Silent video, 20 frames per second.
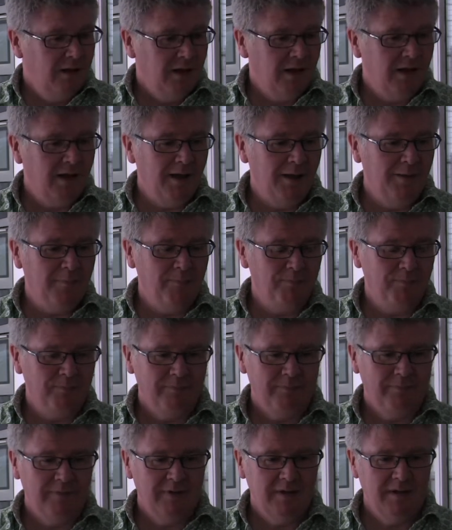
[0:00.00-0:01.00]

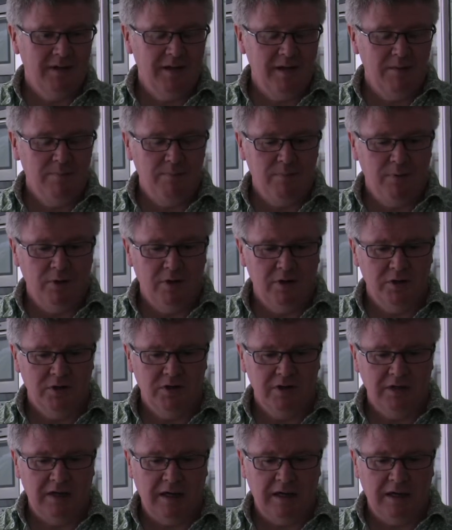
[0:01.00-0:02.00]
Um,
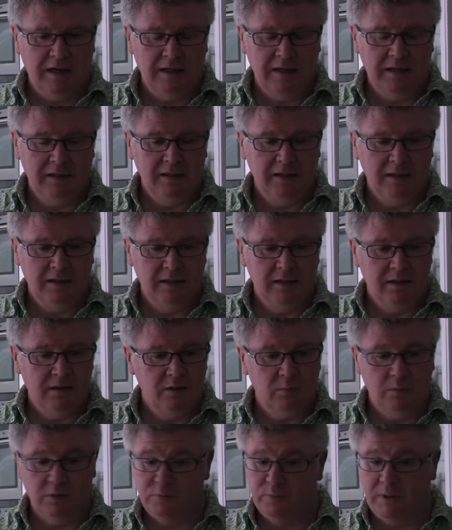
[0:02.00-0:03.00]
but I,
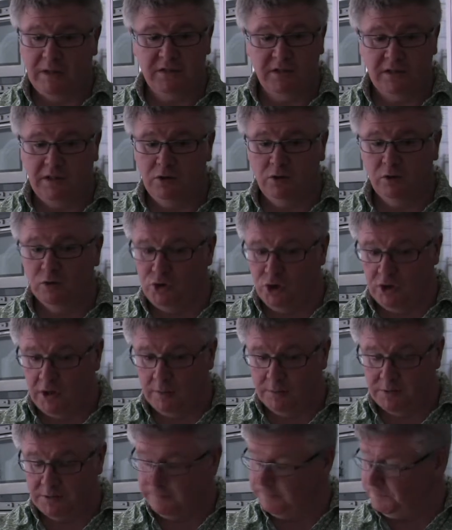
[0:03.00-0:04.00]
there was practically no
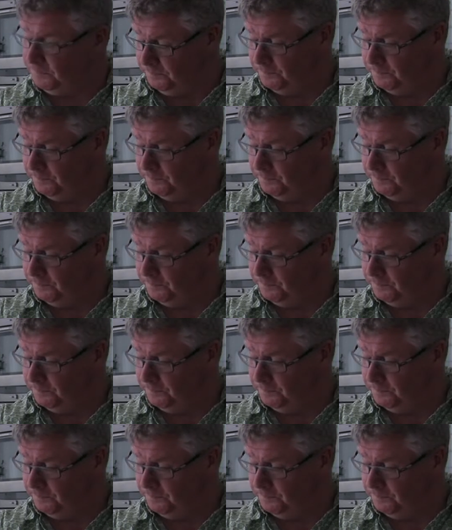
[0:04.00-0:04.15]
jobs